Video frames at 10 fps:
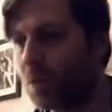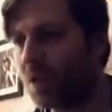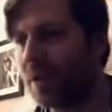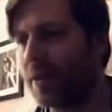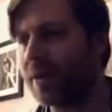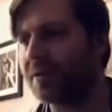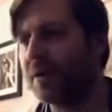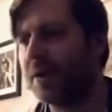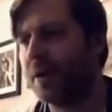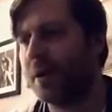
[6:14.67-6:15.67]
anyways,
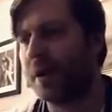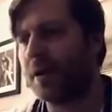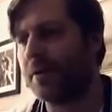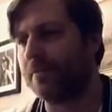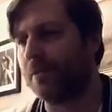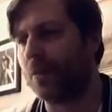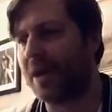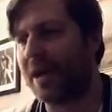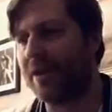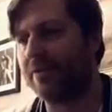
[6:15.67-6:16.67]
we
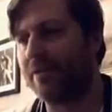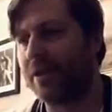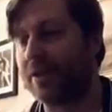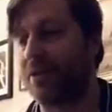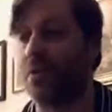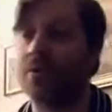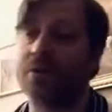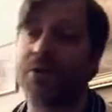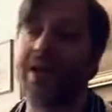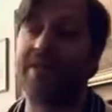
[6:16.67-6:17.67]
have Stonewall
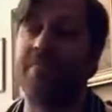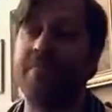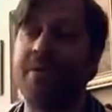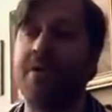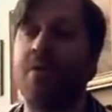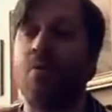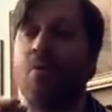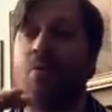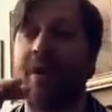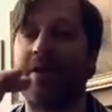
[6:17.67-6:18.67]
Jackson being
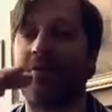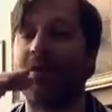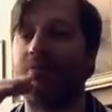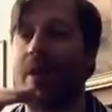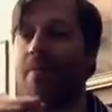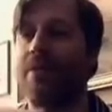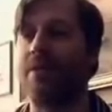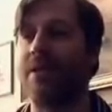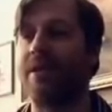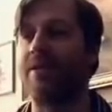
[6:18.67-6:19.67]
right underneath Robert E.
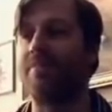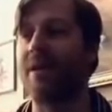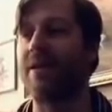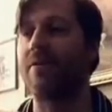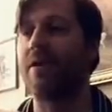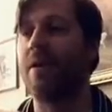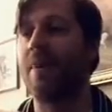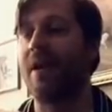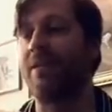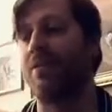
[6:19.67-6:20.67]
Lee at this battle,
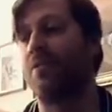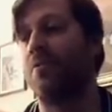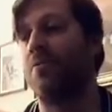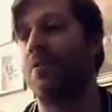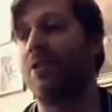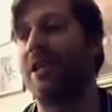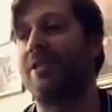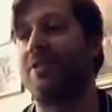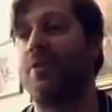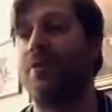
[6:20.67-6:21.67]
and Stonewall Jackson
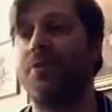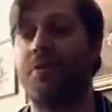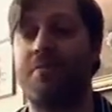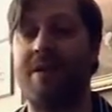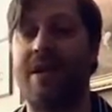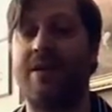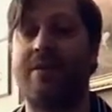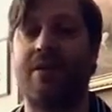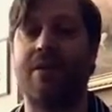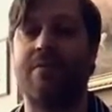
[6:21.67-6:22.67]
is going to command
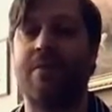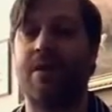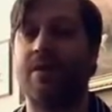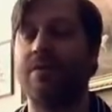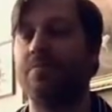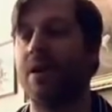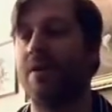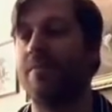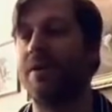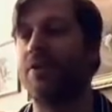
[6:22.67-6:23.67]
a
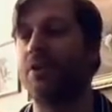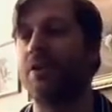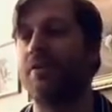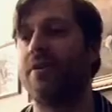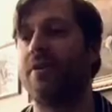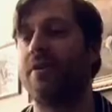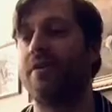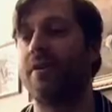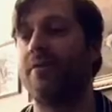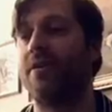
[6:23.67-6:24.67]
big chunk of the
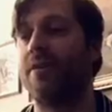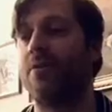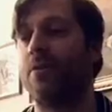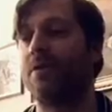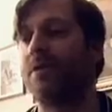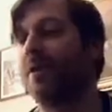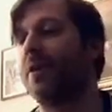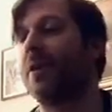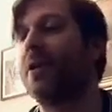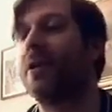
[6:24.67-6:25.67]
Confederate forces here.
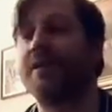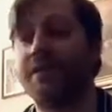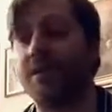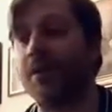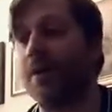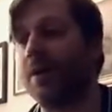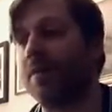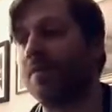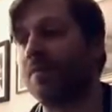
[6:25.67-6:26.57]
So